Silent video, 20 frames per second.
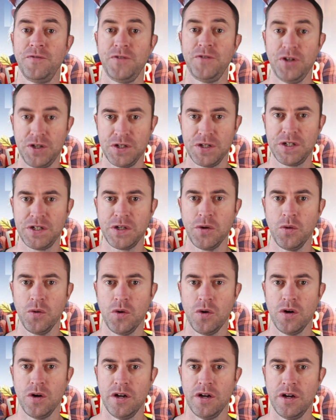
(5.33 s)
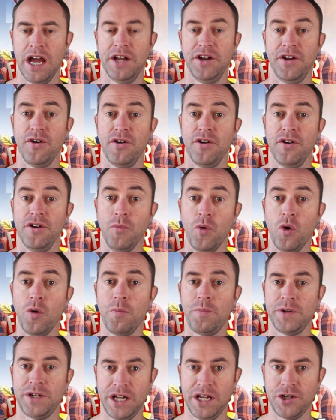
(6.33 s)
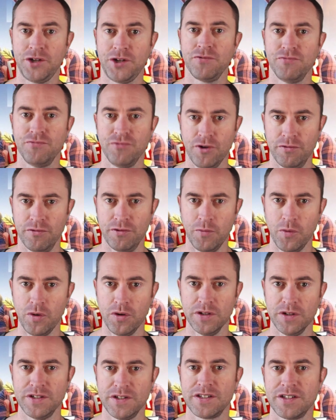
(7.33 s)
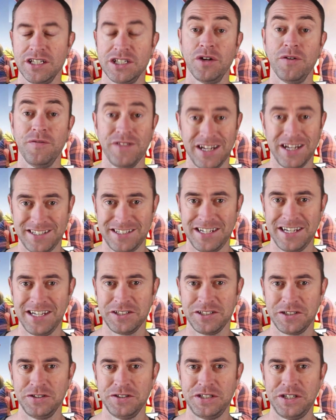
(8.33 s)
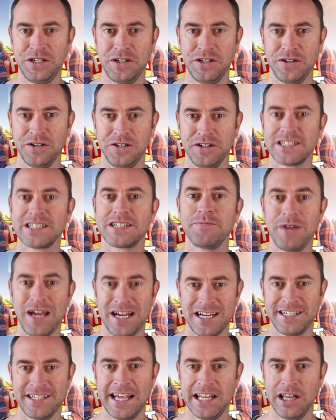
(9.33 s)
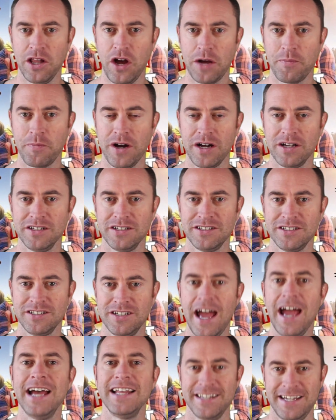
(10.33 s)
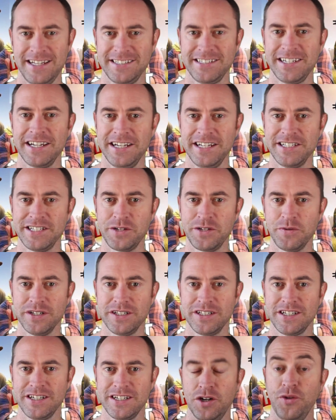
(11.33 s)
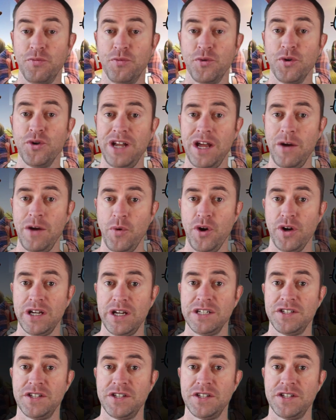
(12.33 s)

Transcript: future score and earn more potential root rewards. So if that sounds good to you, smash that like button and let's get into it. The root network